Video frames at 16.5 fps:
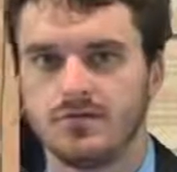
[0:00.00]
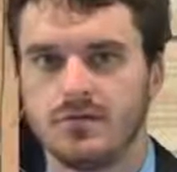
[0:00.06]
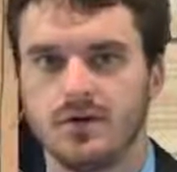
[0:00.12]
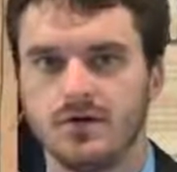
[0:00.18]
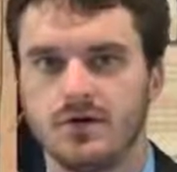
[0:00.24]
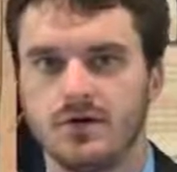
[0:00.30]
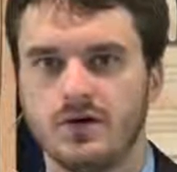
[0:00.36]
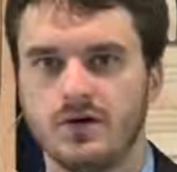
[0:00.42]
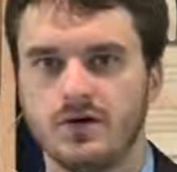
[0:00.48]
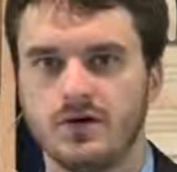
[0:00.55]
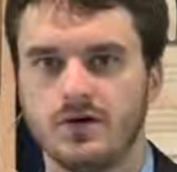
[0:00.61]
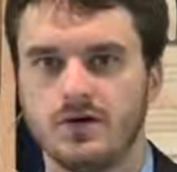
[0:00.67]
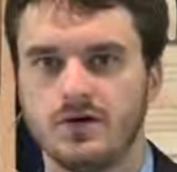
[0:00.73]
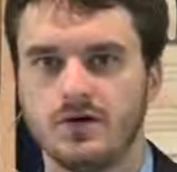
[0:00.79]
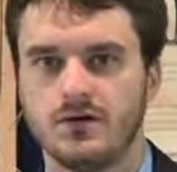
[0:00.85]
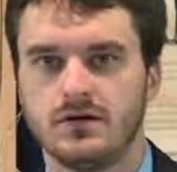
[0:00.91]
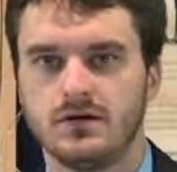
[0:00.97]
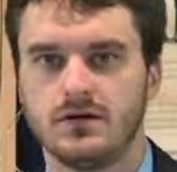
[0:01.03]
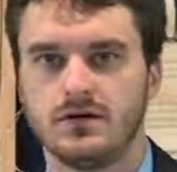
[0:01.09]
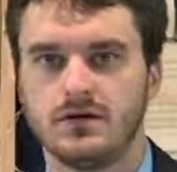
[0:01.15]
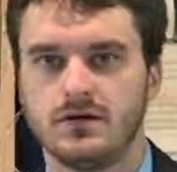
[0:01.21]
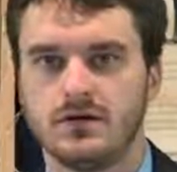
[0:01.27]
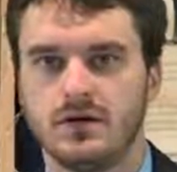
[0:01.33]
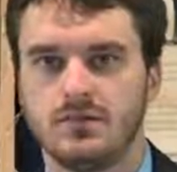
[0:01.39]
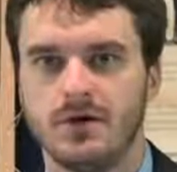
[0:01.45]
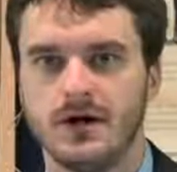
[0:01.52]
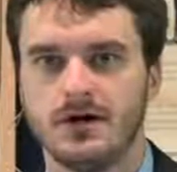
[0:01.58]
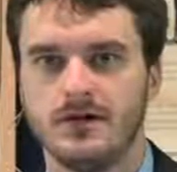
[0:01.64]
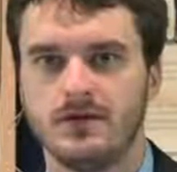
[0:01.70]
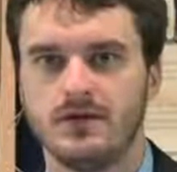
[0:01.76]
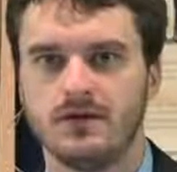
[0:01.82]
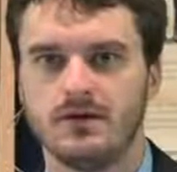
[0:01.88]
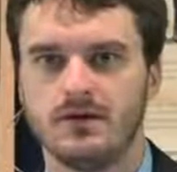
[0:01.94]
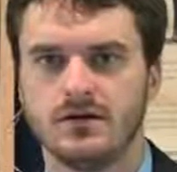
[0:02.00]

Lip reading: Brother Paul, am I on?